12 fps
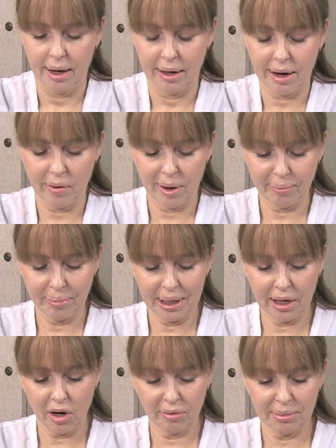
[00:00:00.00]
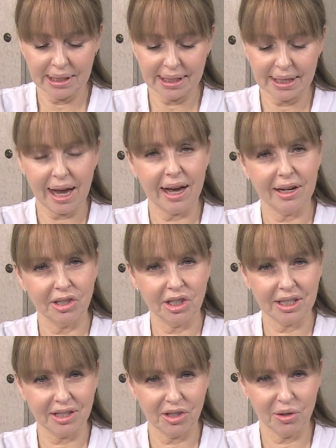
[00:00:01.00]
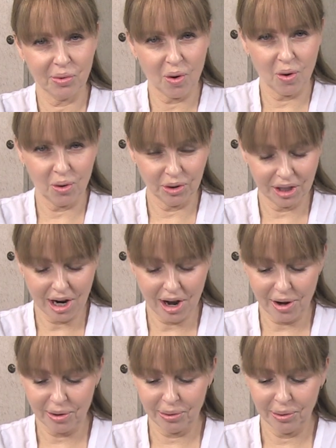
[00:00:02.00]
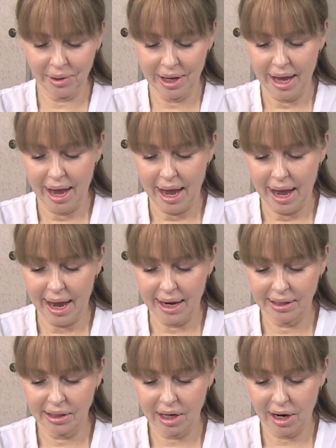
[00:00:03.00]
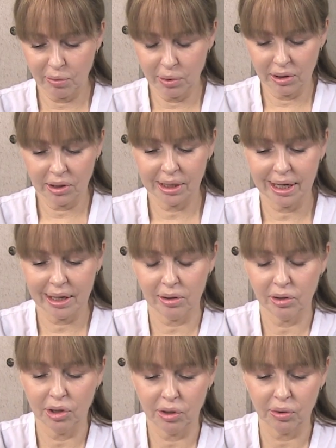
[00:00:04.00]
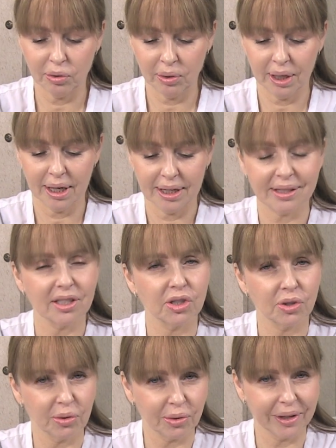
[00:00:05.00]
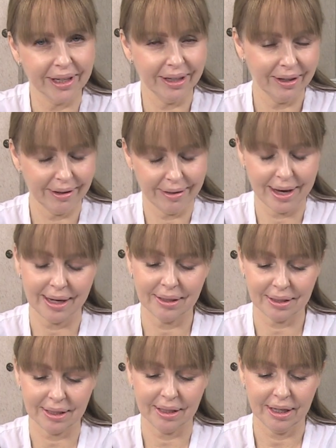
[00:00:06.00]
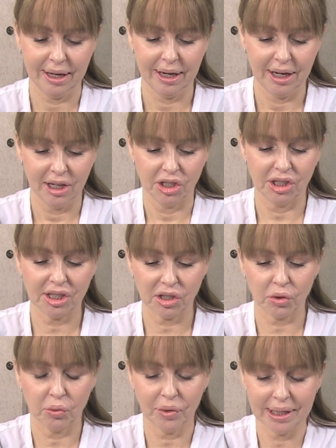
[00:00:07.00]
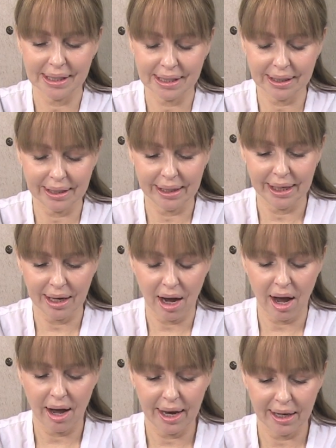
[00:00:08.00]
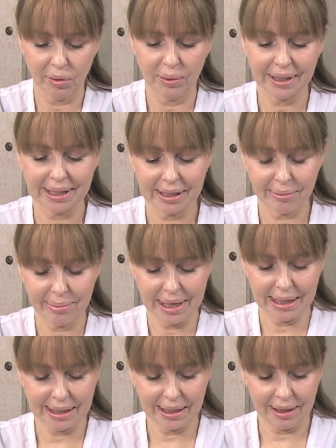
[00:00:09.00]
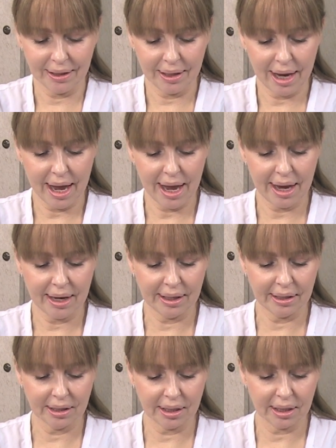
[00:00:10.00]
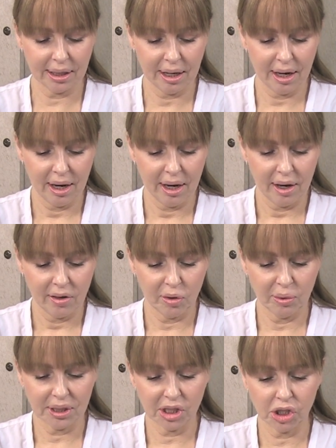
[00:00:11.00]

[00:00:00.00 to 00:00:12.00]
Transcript: Now I'm big on massage, as you all know, and I will tell you a story that just recently I was at a meeting and there was a